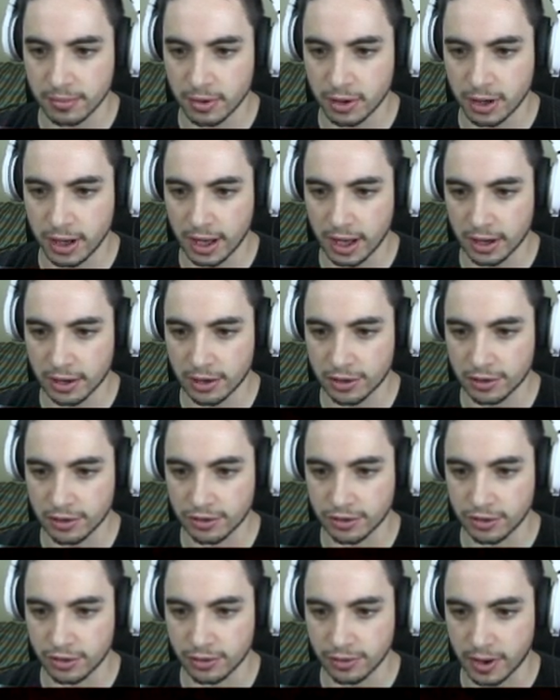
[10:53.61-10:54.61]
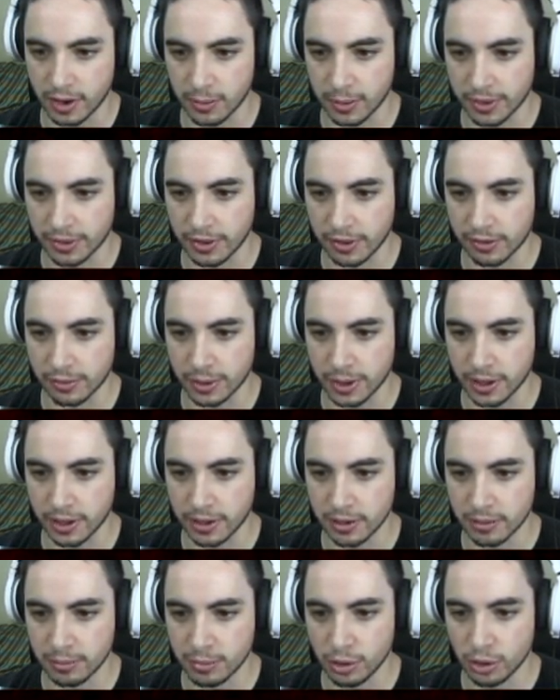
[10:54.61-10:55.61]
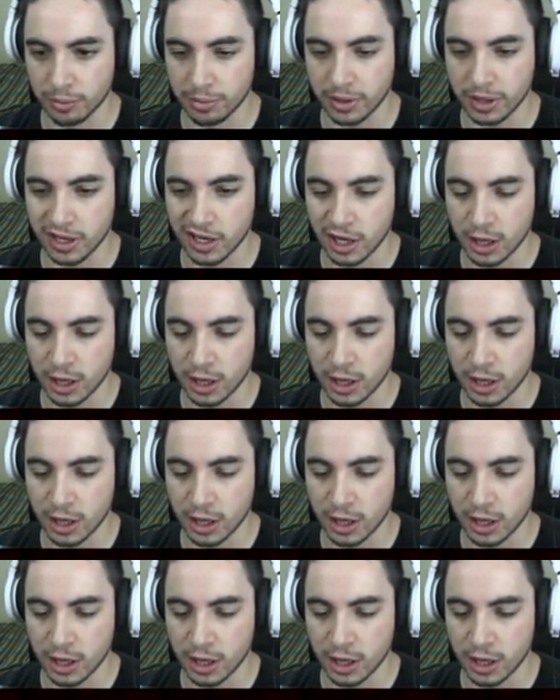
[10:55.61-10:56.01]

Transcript: Okay, I could have just turned around and went this way. Poop.